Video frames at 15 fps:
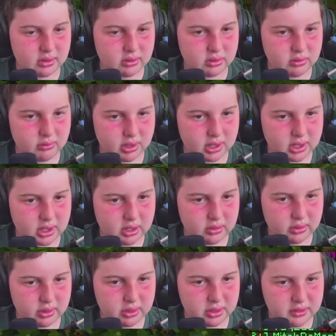You want to
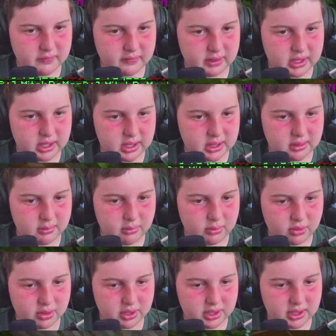go early in the
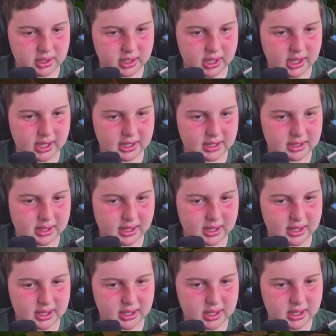morning at
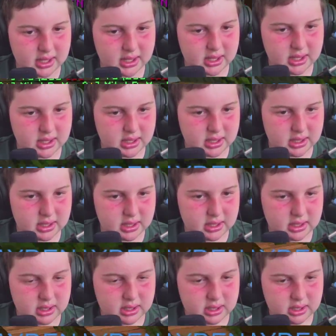10.
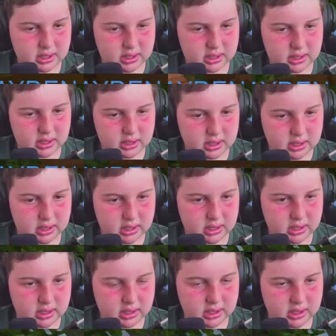
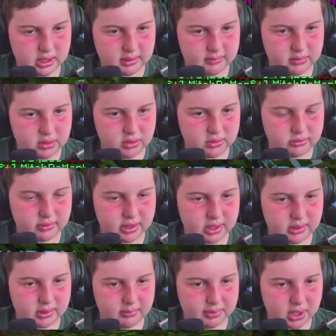Or
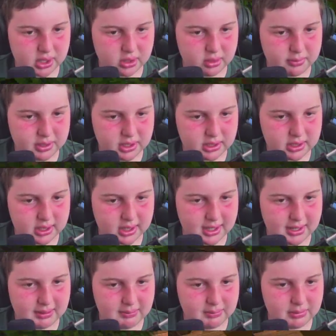usually park opening
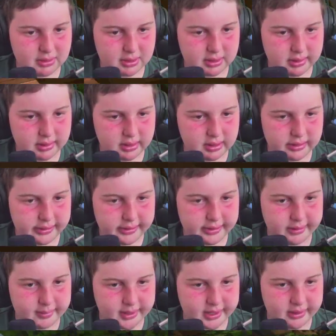times are
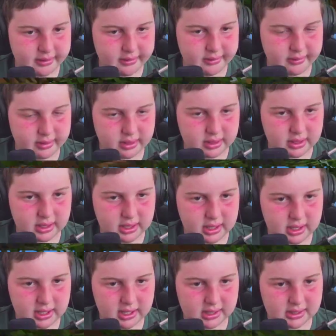about
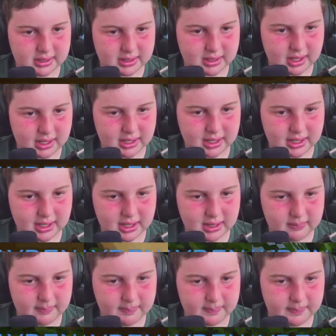8 to 9
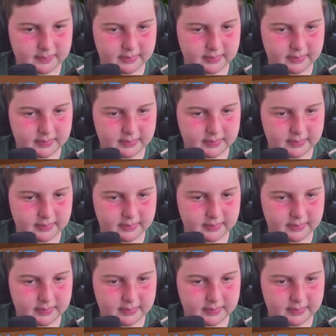a.m.